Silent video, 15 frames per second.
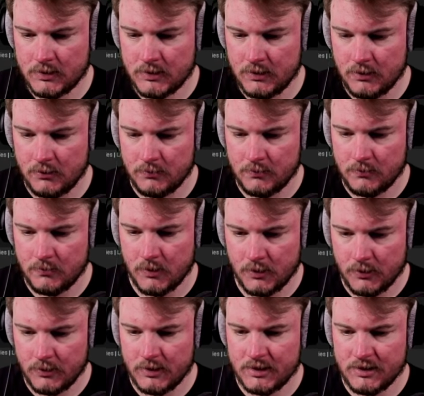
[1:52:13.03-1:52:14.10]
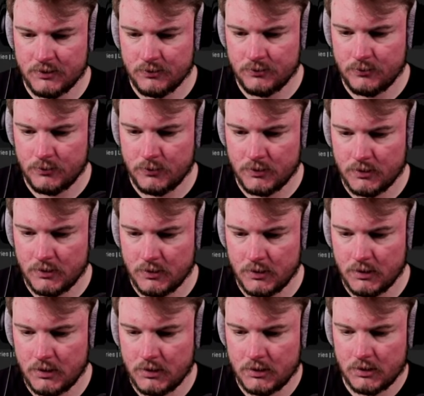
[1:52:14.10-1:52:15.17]
So we're going to
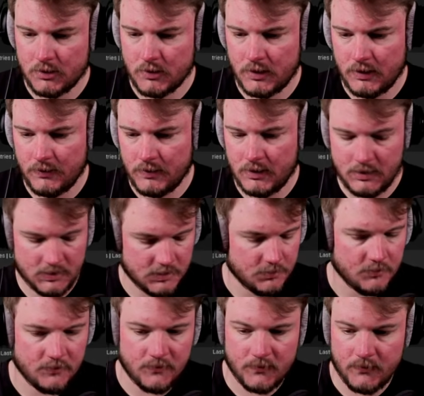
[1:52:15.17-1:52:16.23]
create these